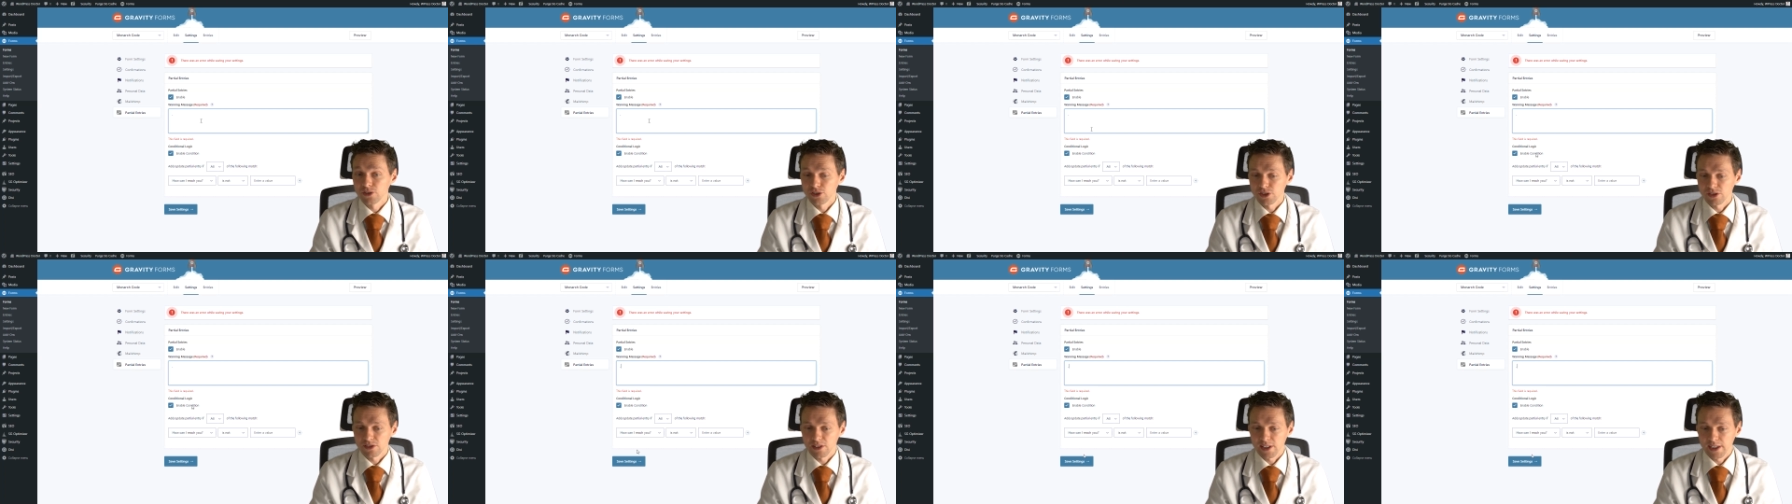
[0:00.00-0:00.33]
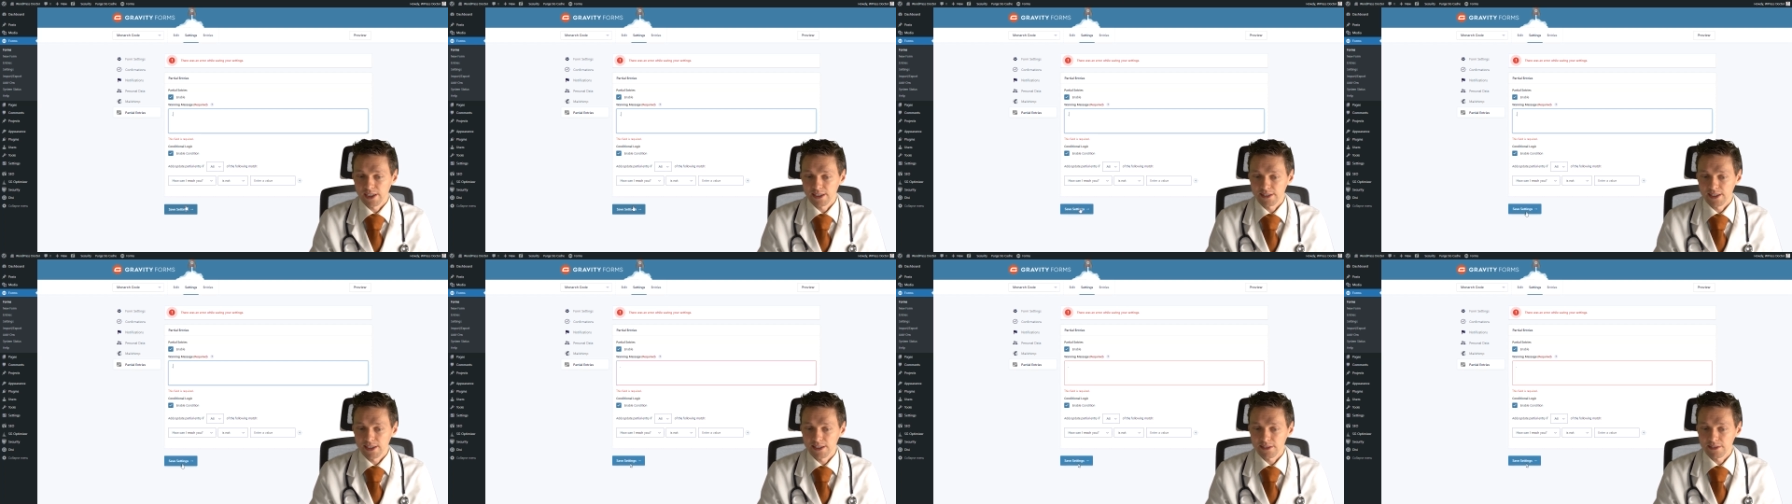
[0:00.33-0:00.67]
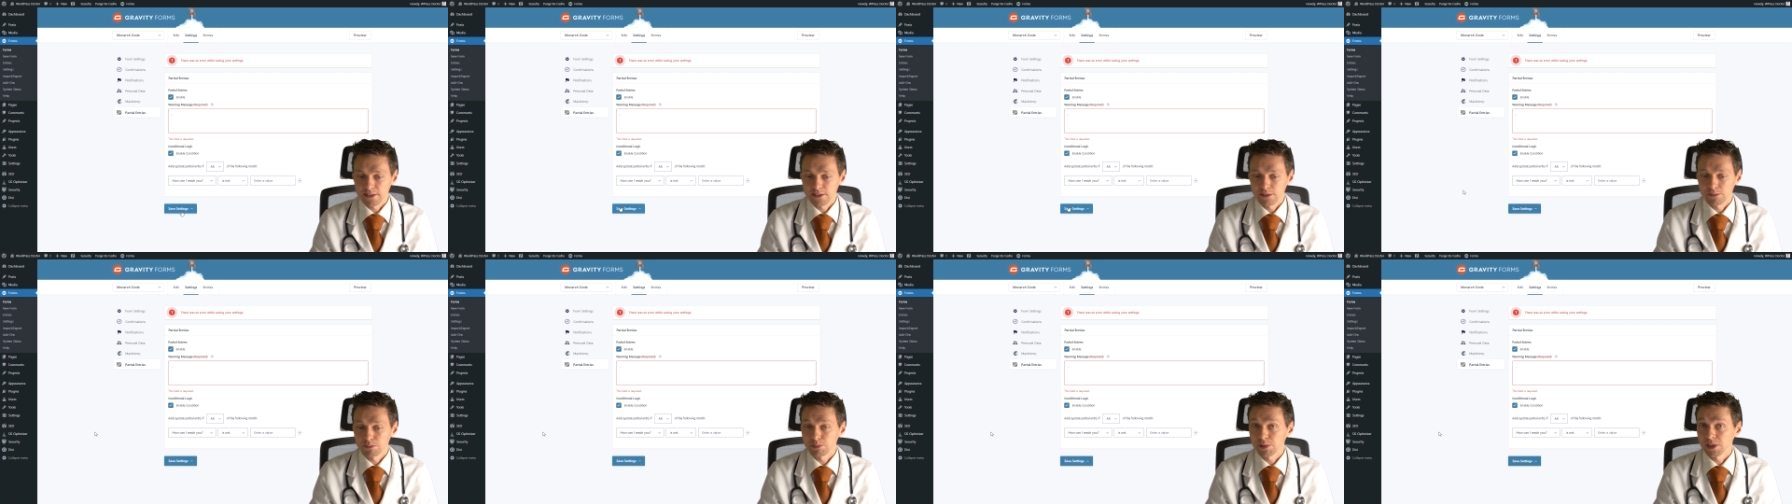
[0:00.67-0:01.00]
just like that
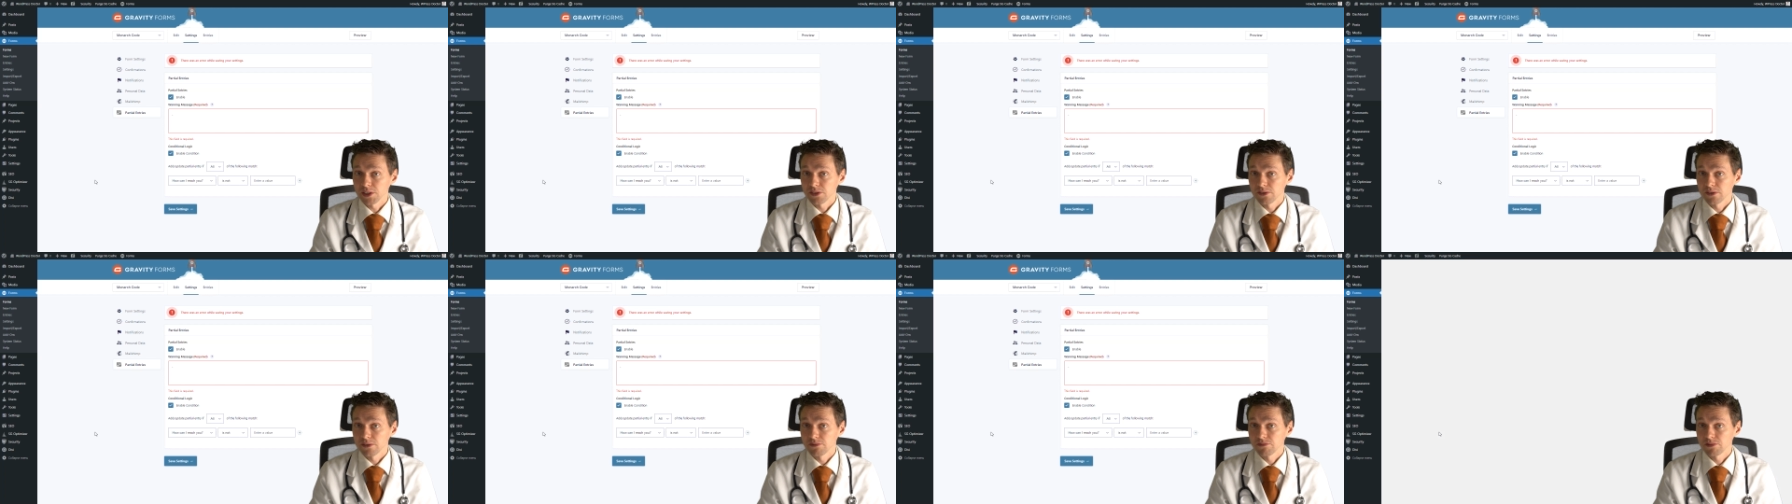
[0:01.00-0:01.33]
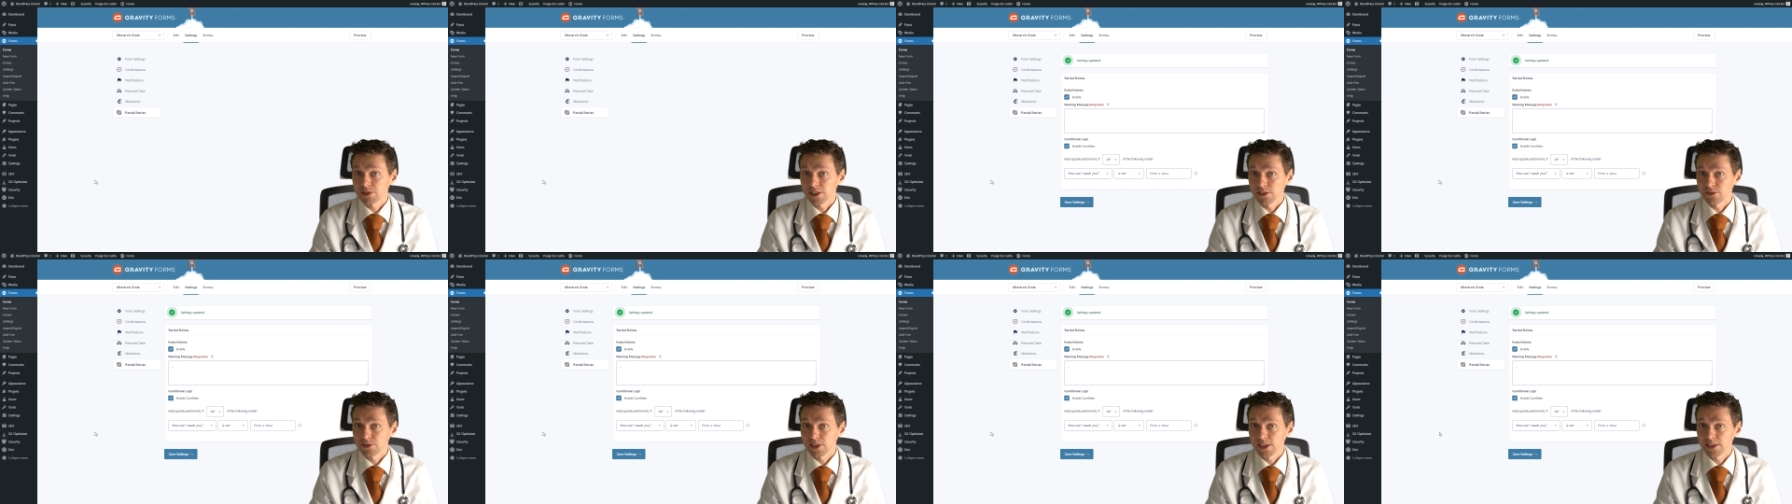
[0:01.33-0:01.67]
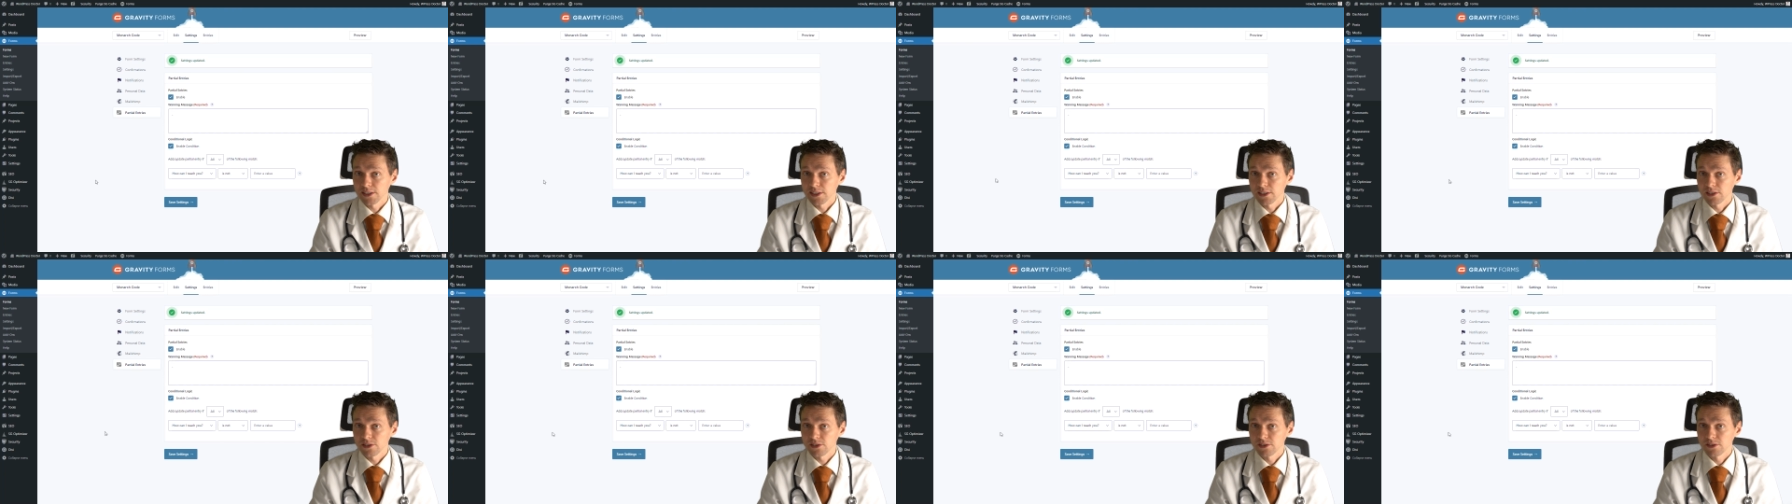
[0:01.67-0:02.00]
and press save
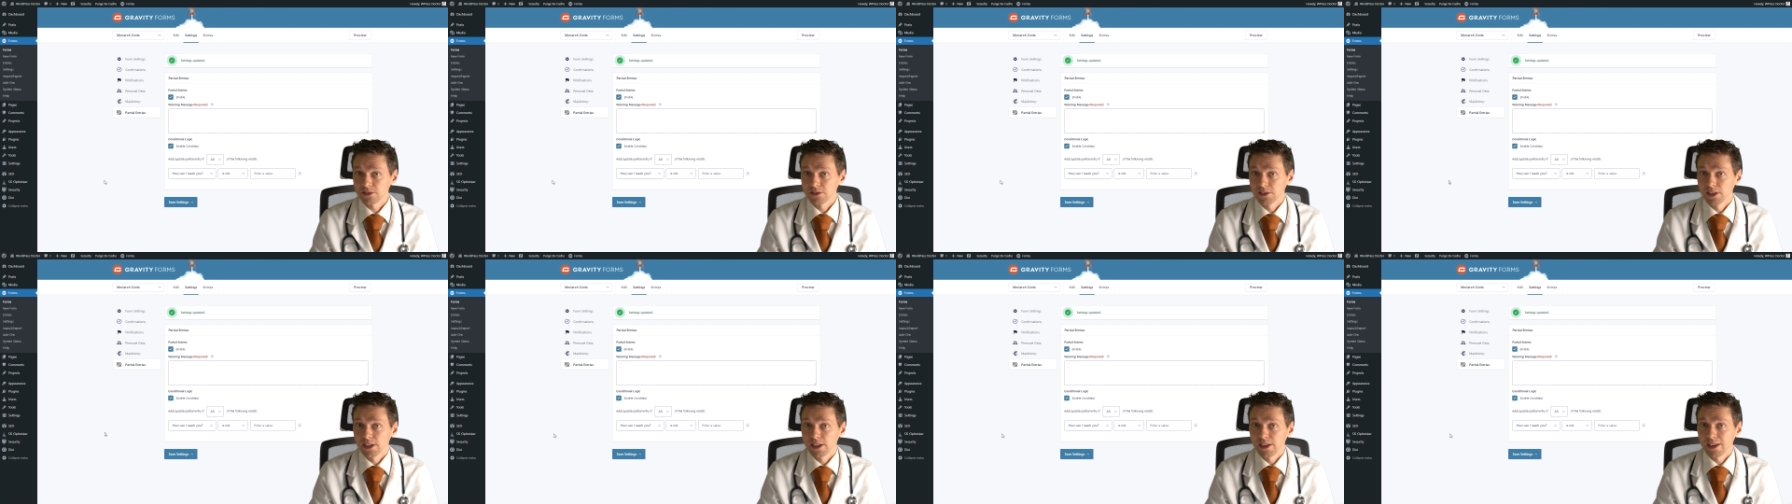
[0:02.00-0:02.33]
settings.